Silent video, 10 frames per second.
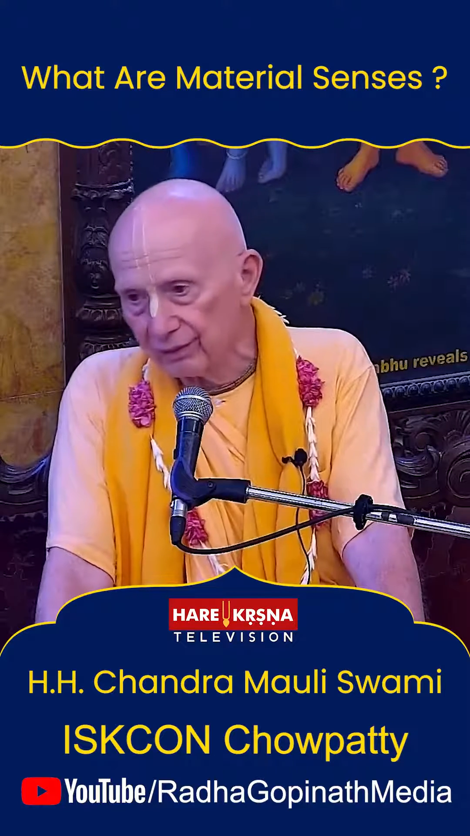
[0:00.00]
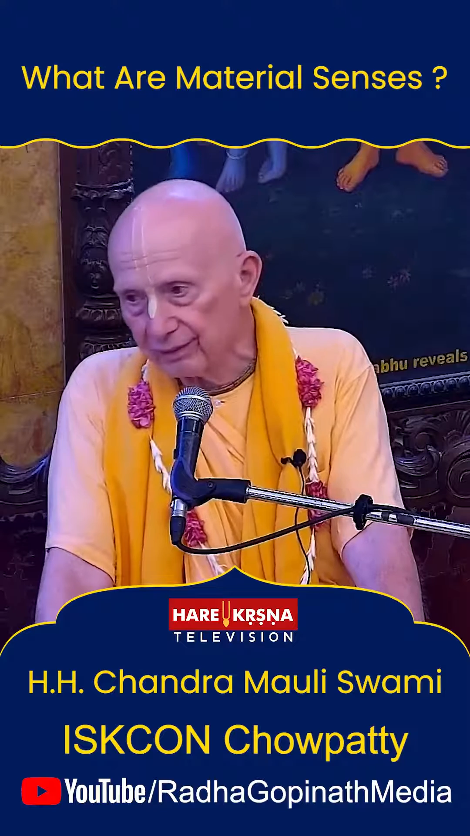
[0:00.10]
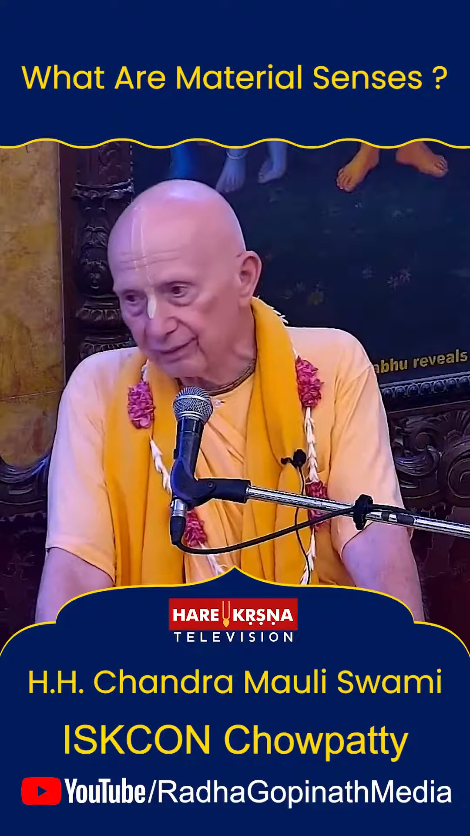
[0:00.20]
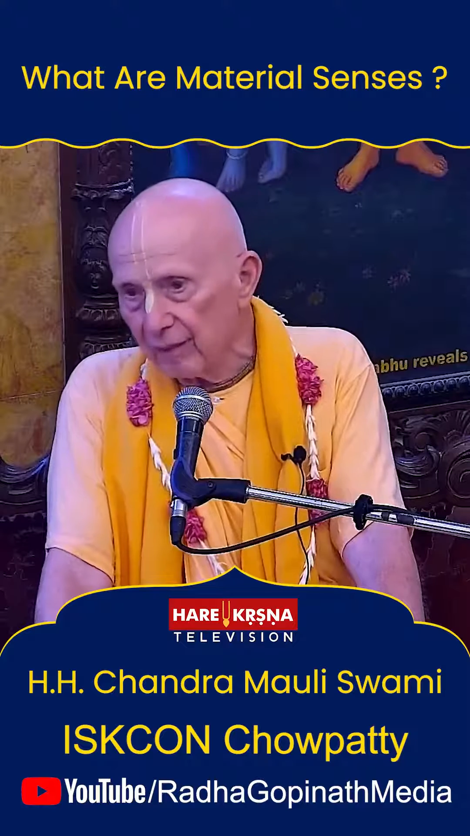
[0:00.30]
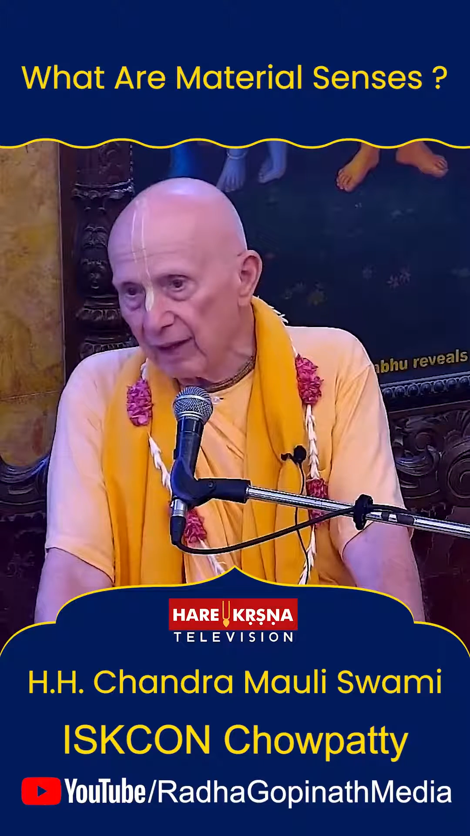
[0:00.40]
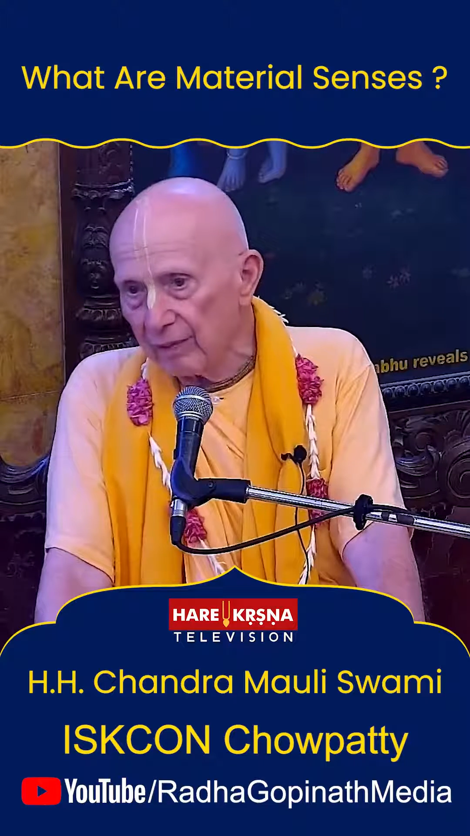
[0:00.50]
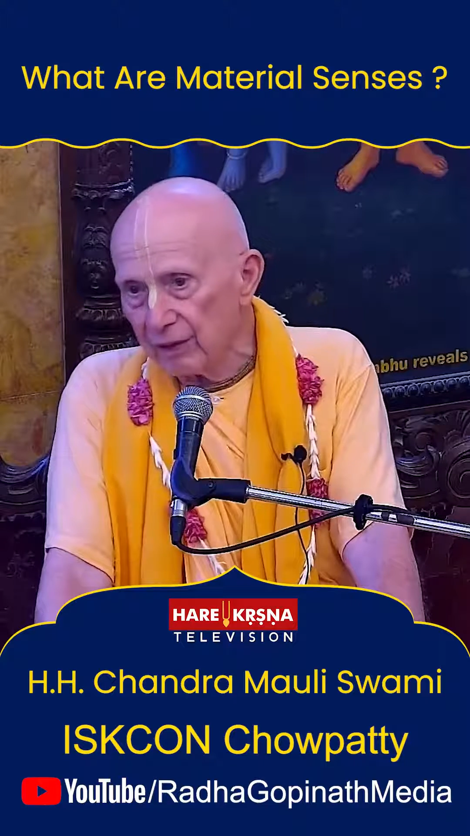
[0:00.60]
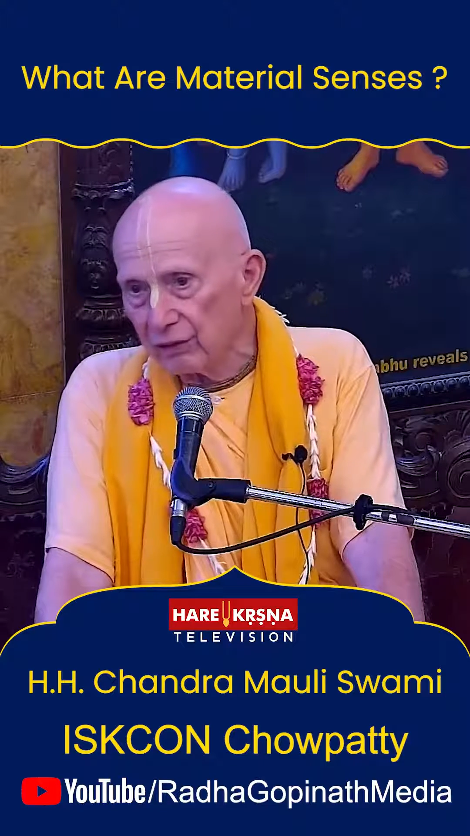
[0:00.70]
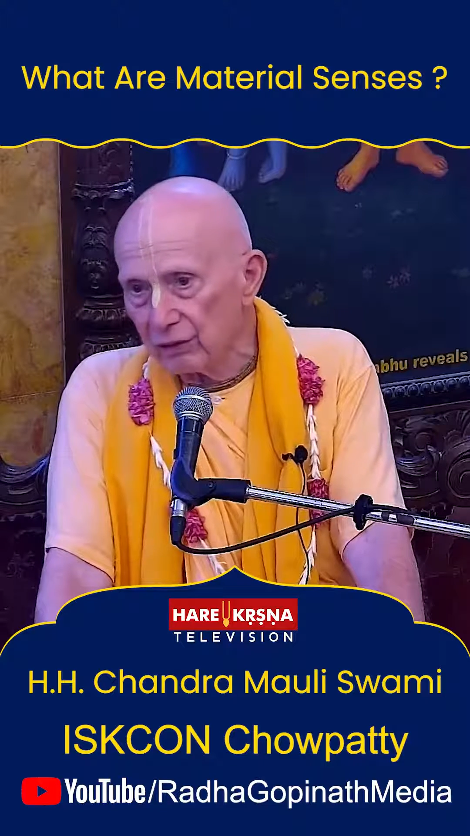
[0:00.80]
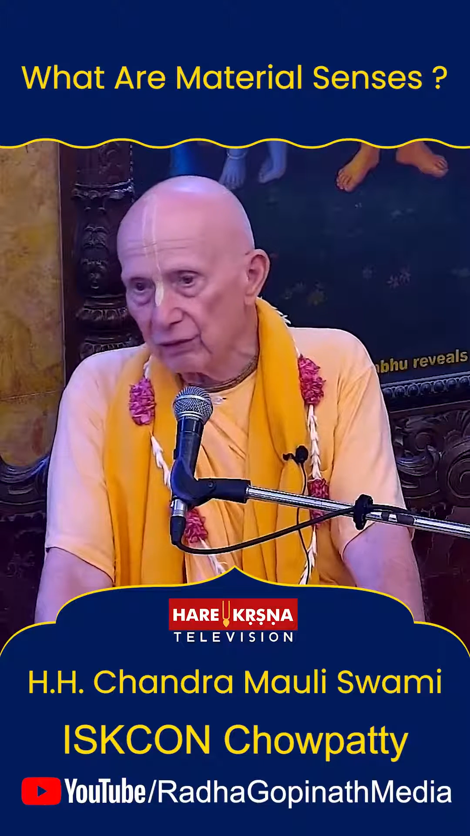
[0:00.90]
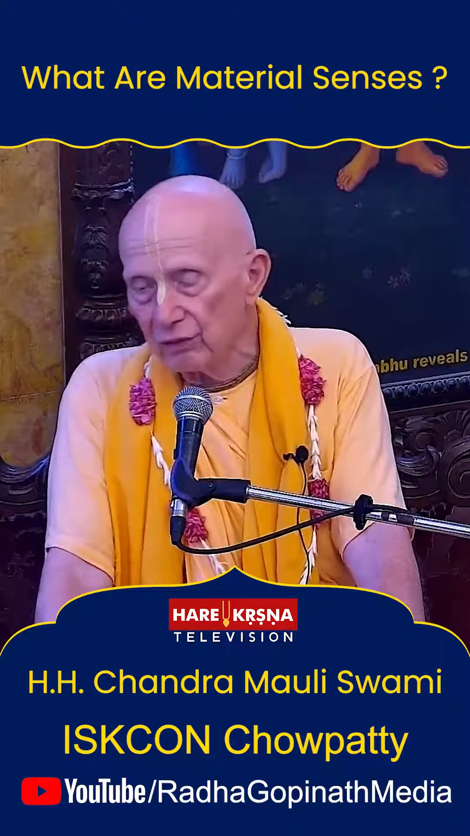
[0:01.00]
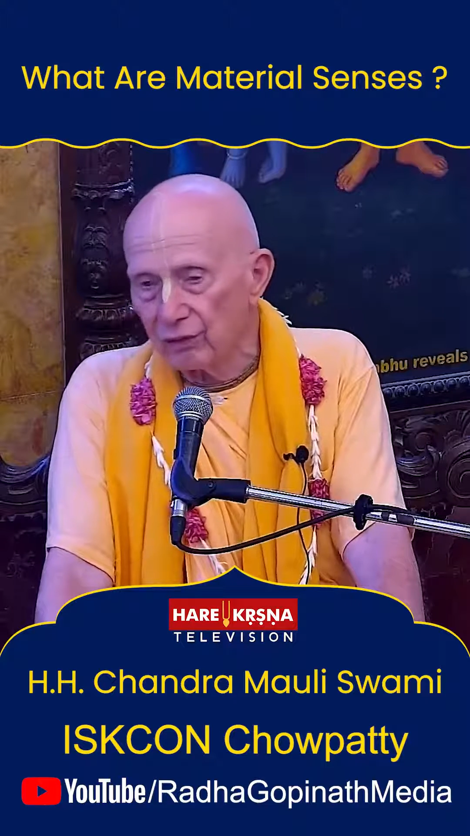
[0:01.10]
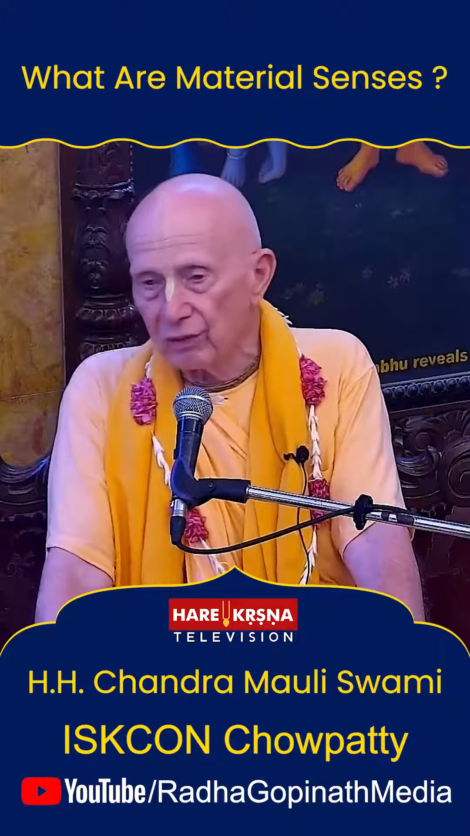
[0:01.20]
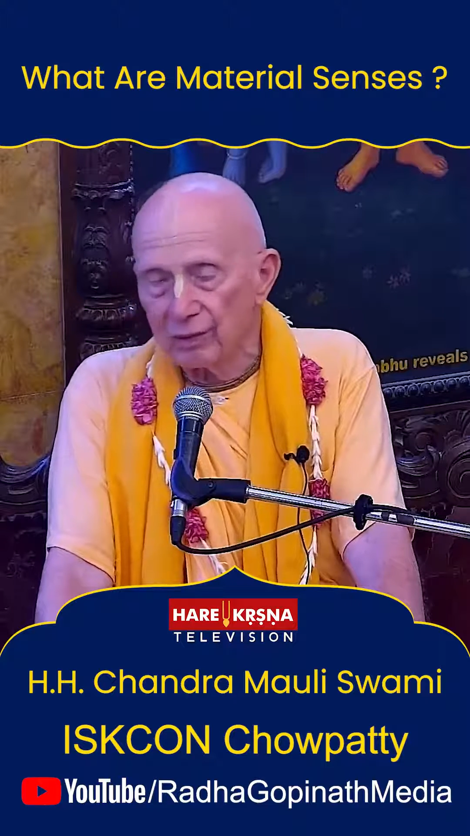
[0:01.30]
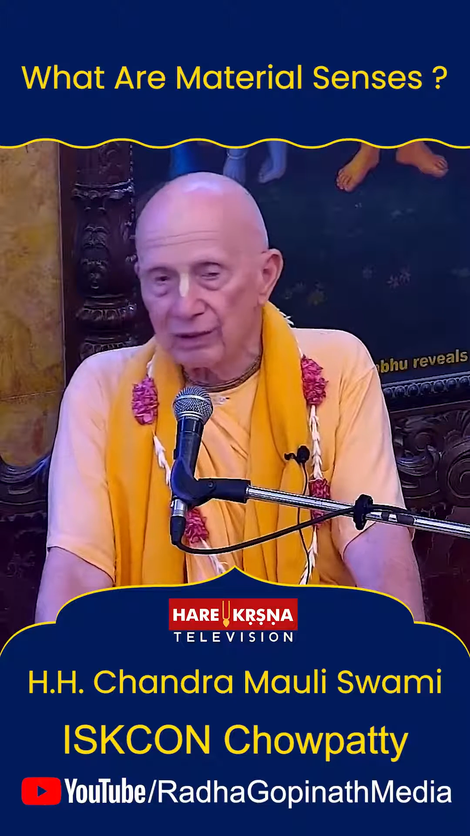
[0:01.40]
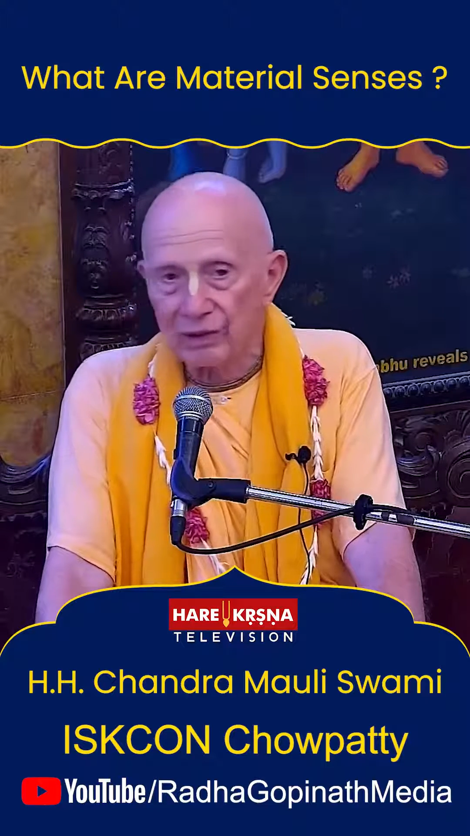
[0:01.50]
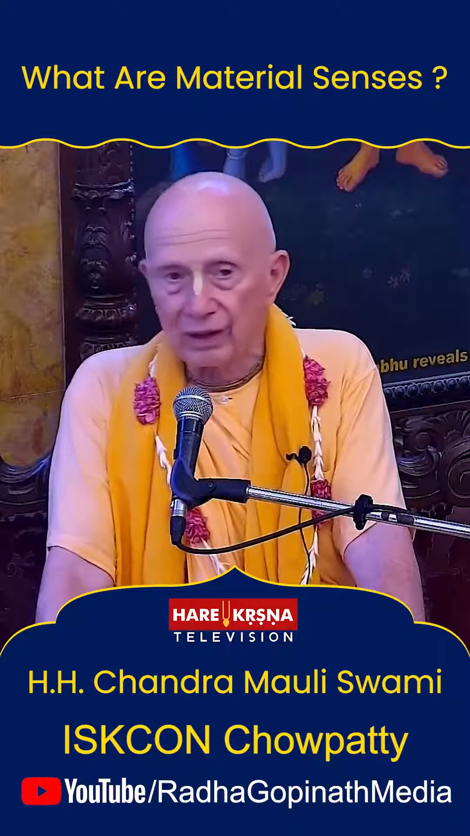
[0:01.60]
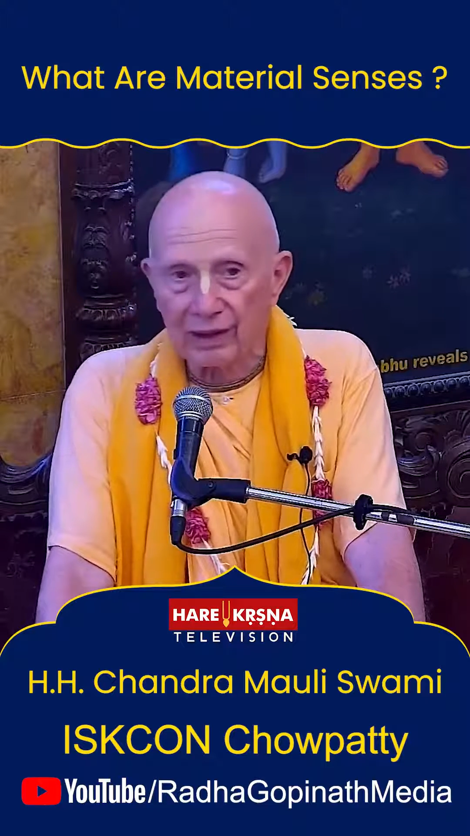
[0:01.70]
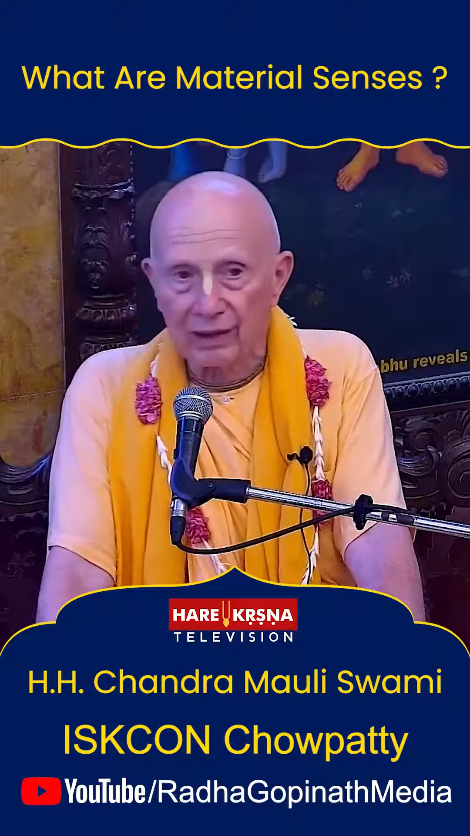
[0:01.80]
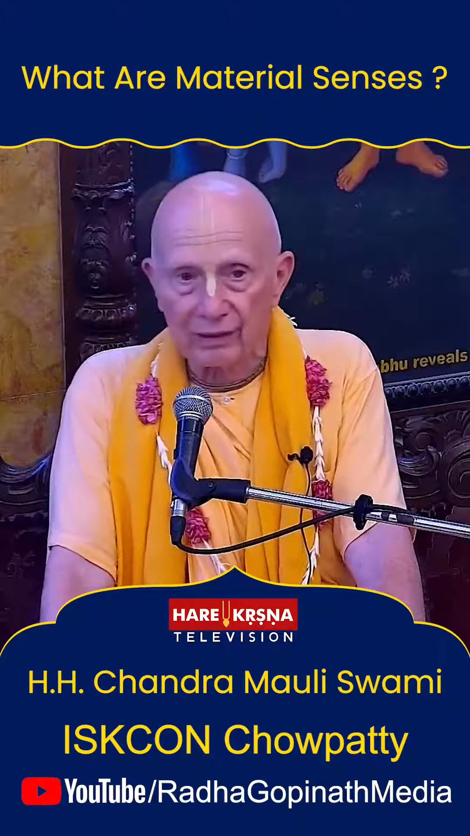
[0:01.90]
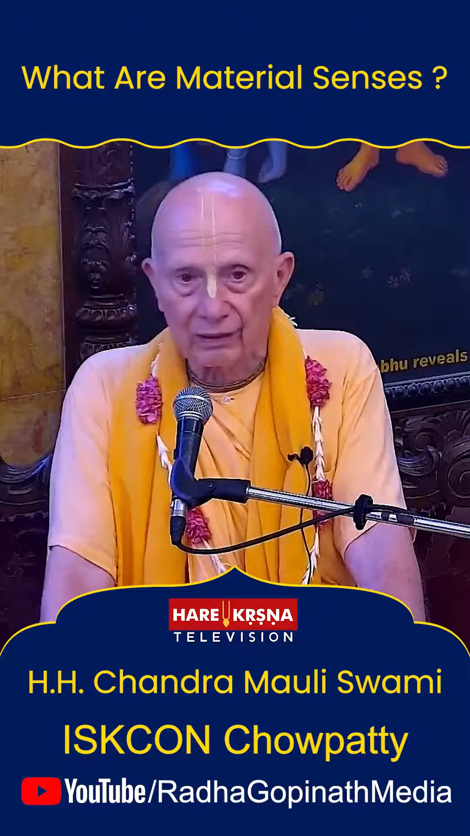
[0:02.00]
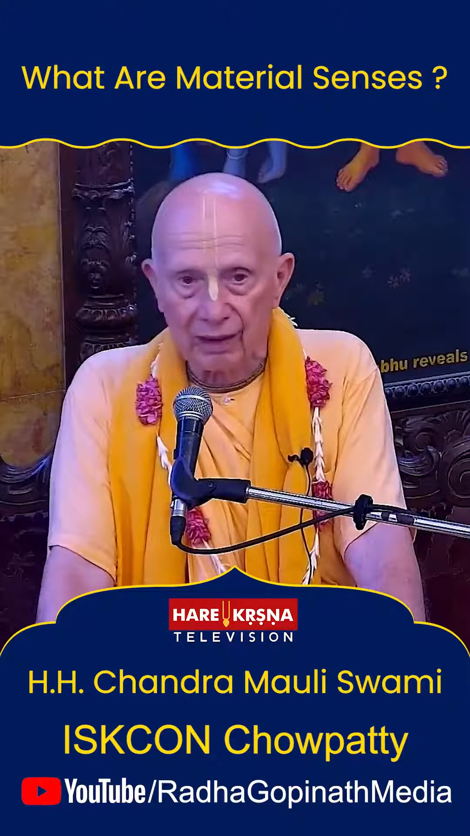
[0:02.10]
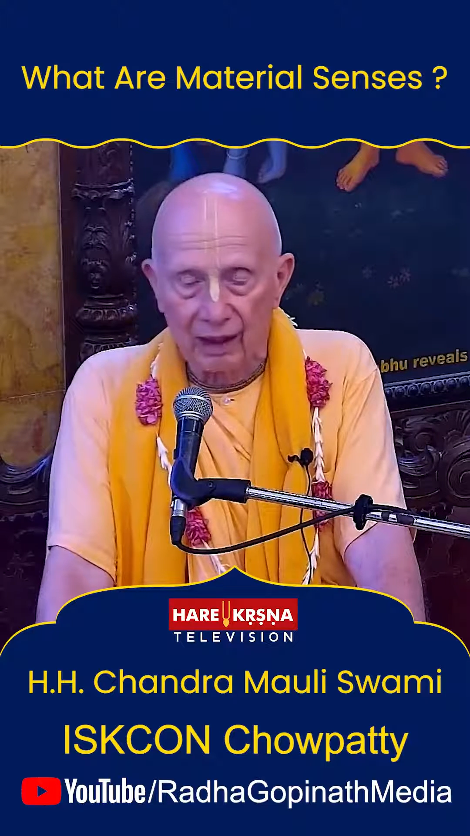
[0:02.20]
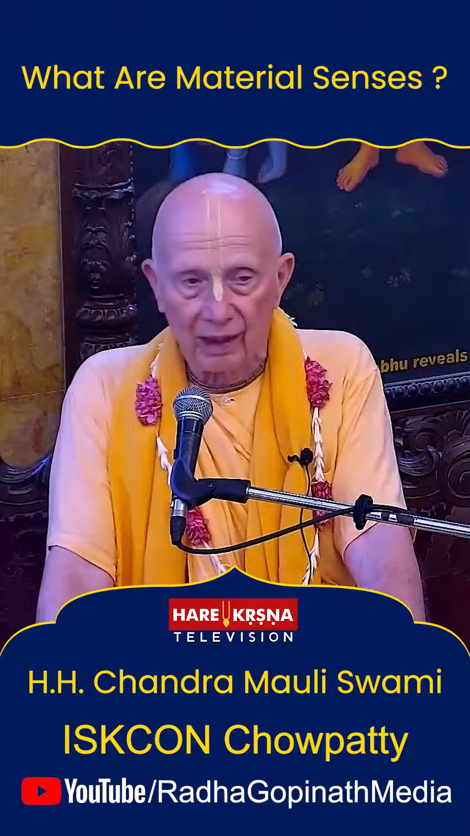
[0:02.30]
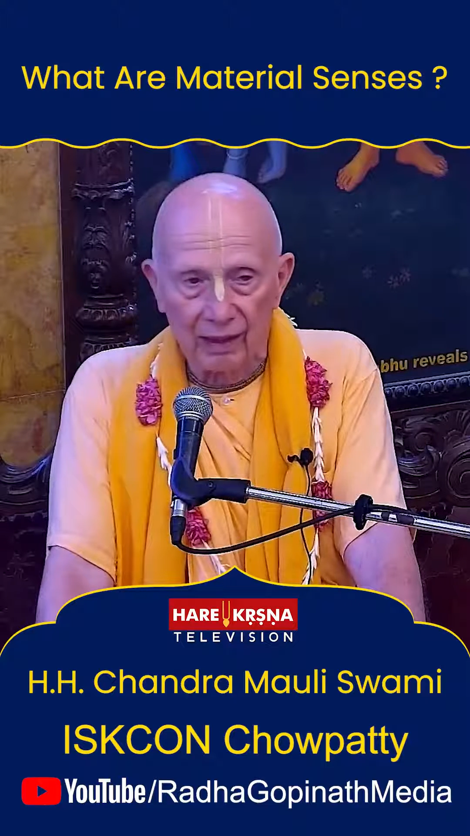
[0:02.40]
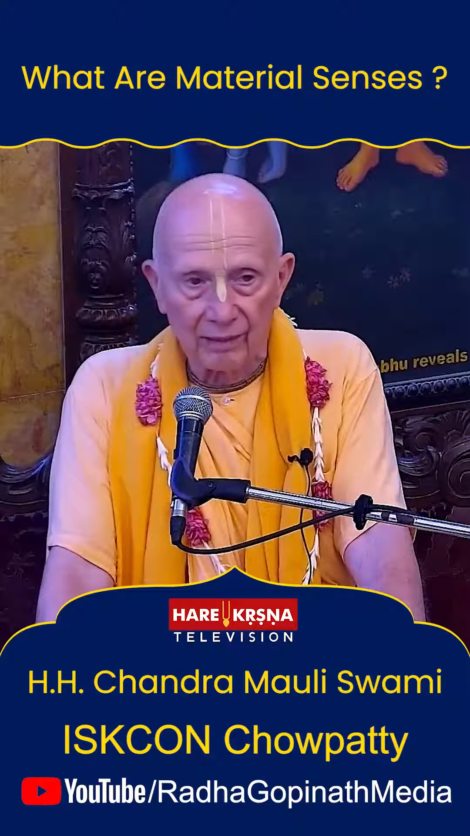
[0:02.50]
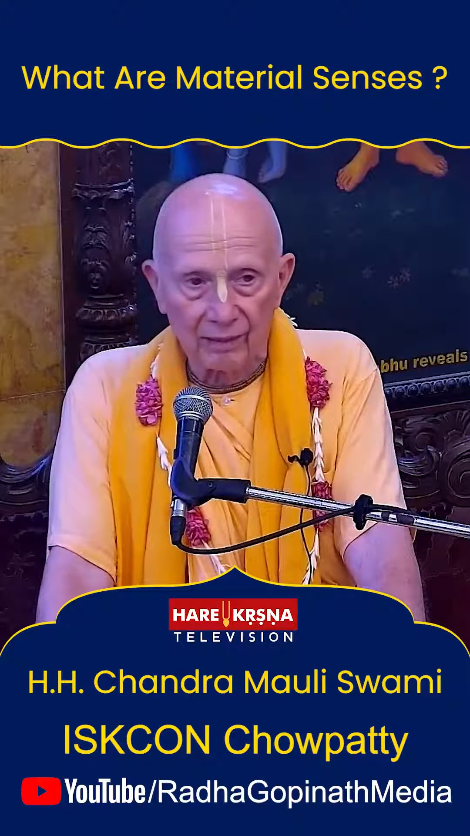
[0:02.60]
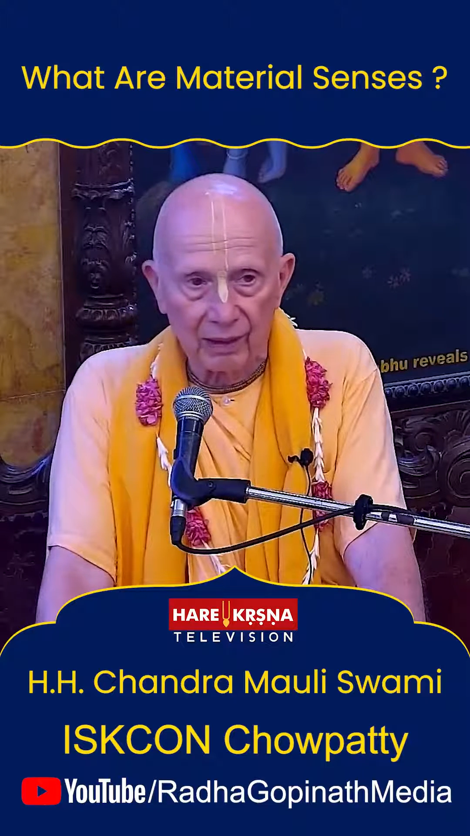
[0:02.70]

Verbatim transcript: It may be true for a particular time,